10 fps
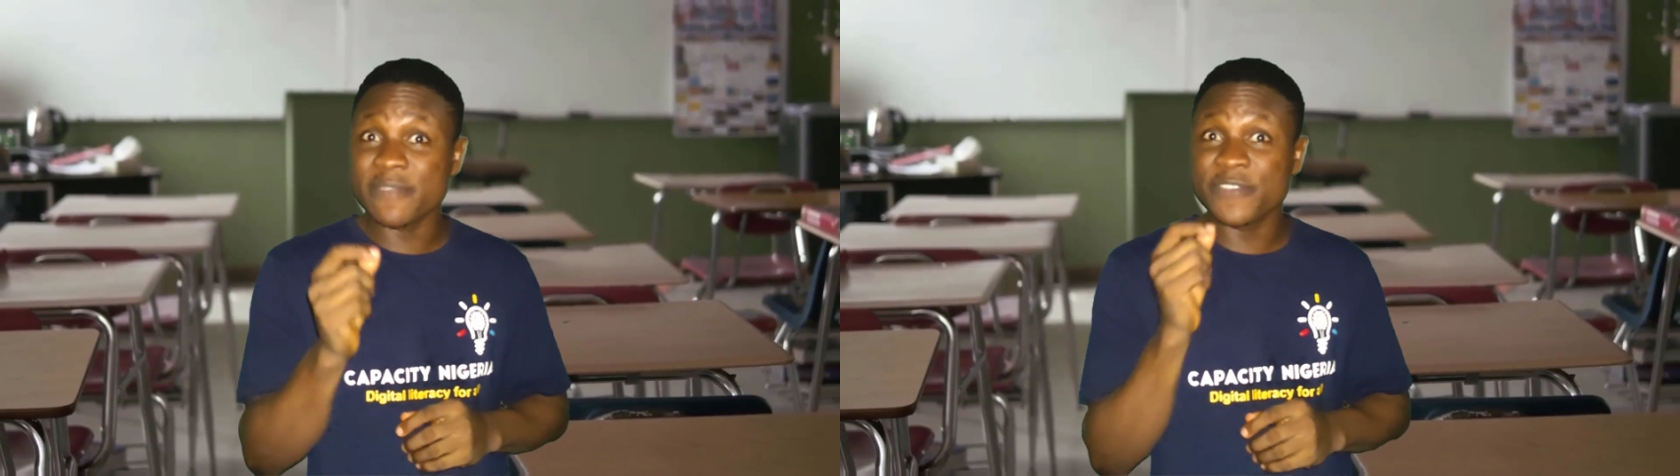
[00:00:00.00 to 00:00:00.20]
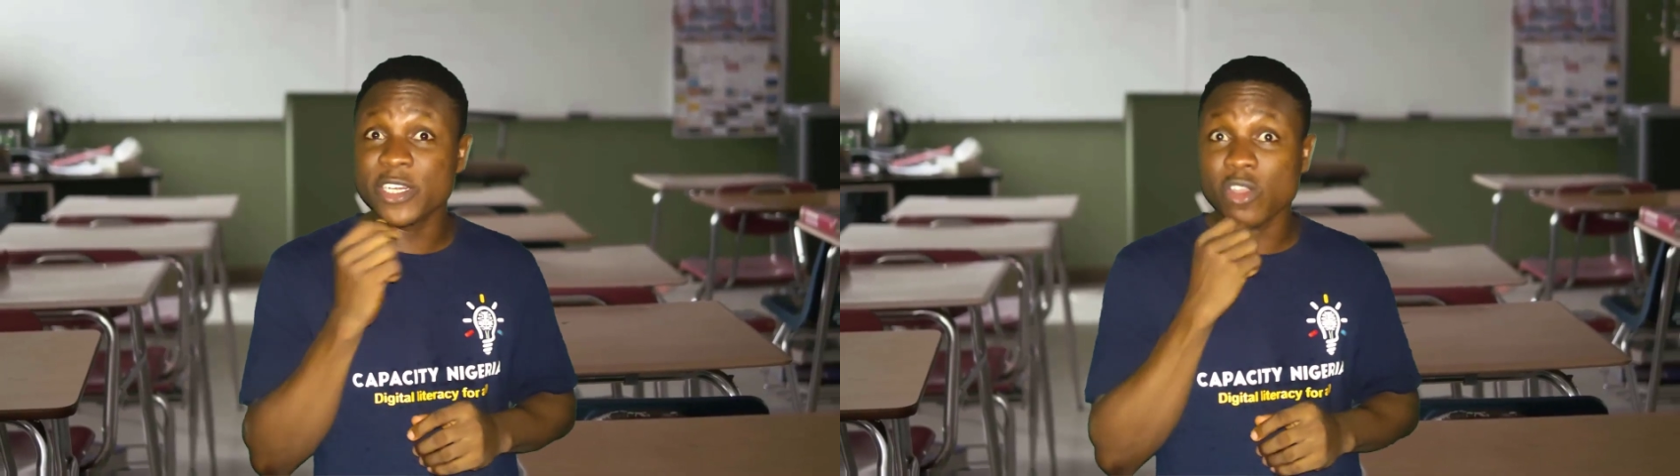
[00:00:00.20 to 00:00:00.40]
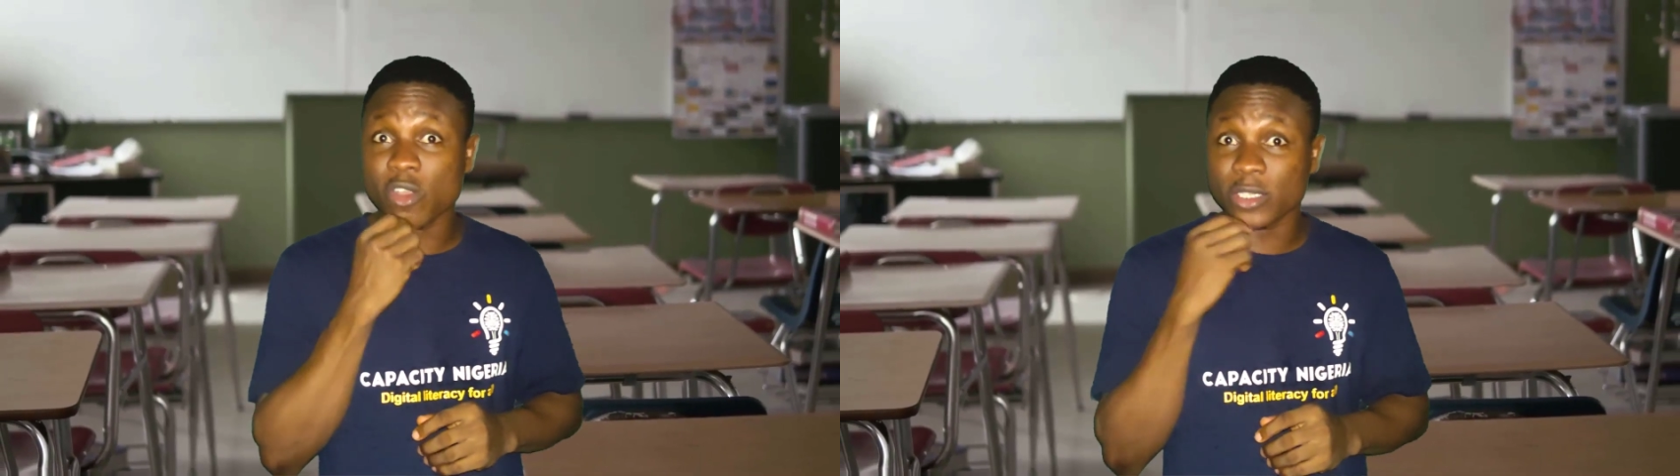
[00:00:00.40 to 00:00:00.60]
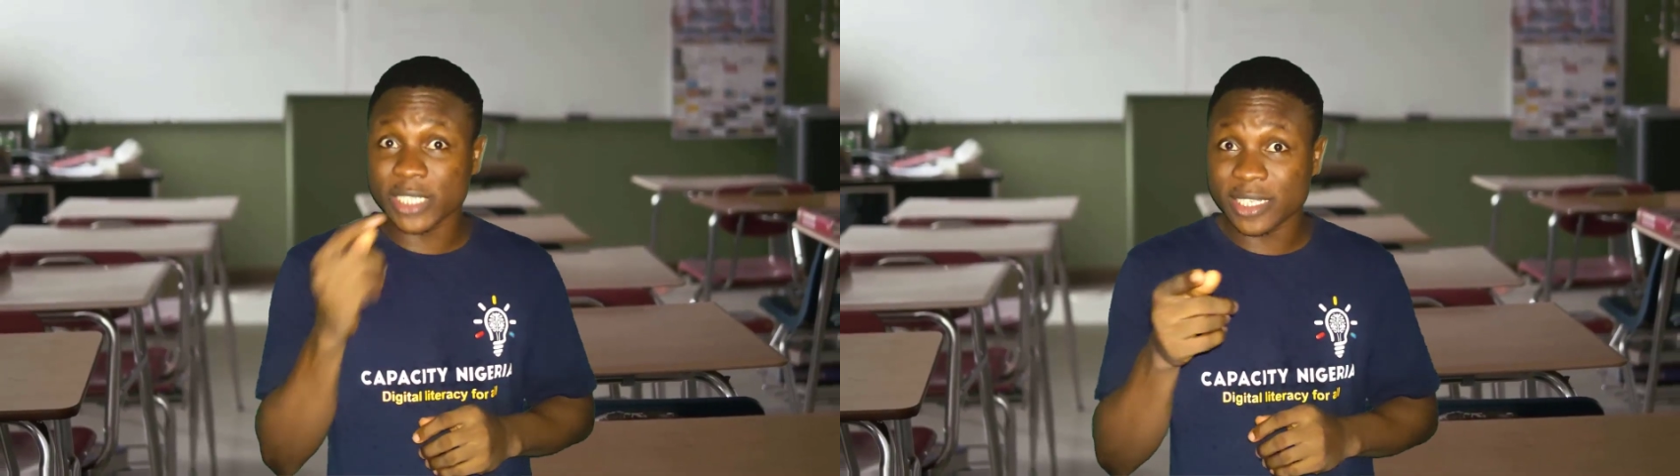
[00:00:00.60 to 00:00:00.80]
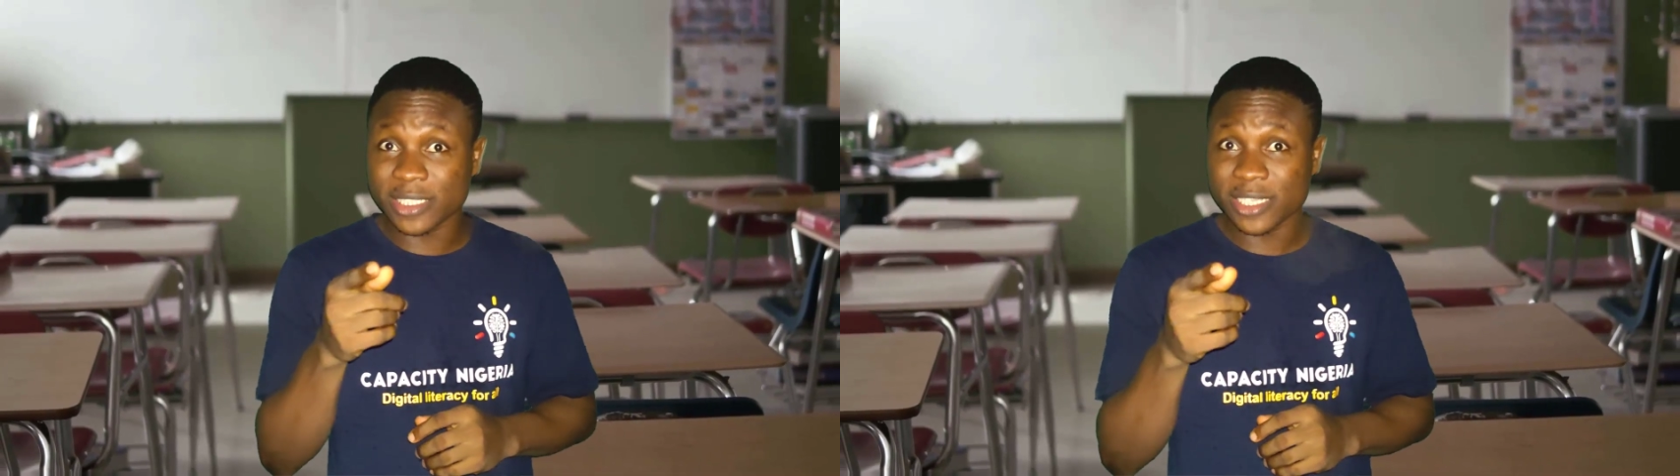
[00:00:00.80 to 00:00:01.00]
a video
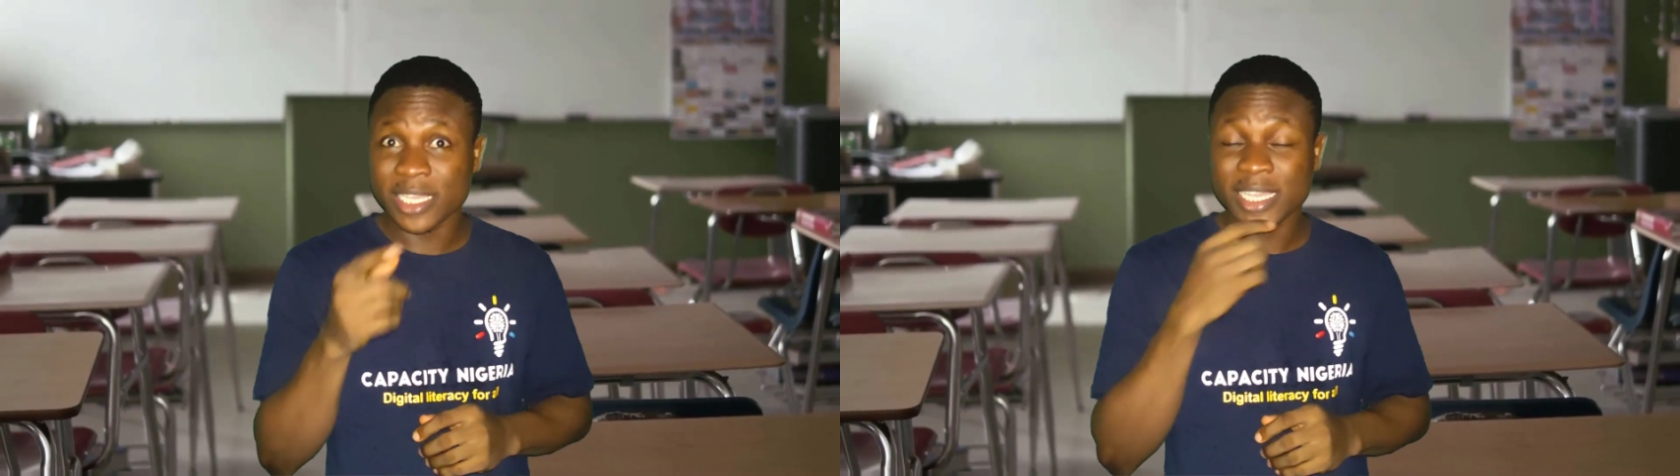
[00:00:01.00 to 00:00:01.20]
content